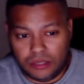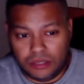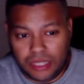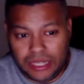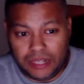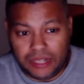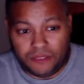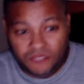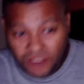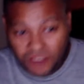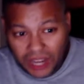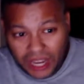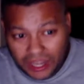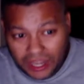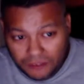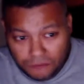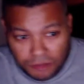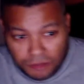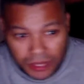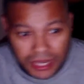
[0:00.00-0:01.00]
in a
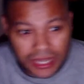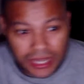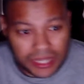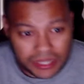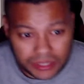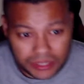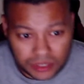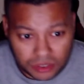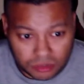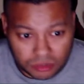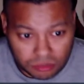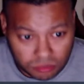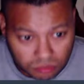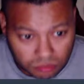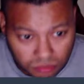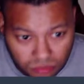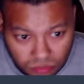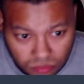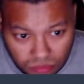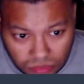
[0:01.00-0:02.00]
five page
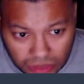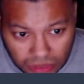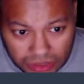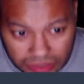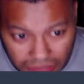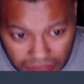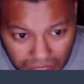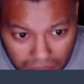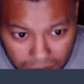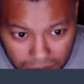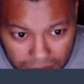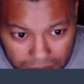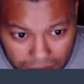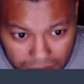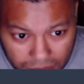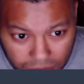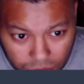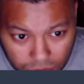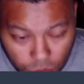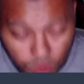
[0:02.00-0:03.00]
assignment
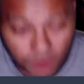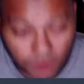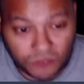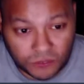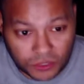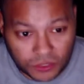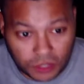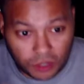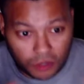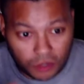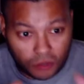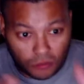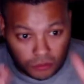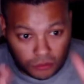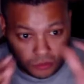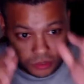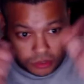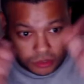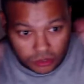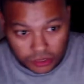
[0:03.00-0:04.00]
with the
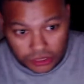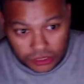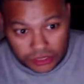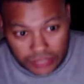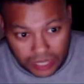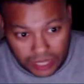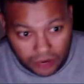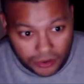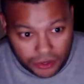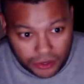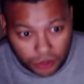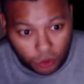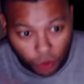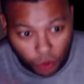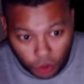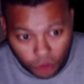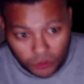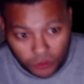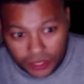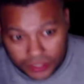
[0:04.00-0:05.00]
scenario
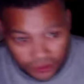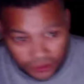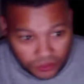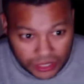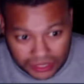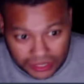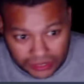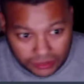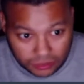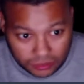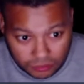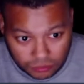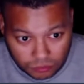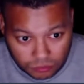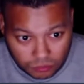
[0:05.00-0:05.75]
already written,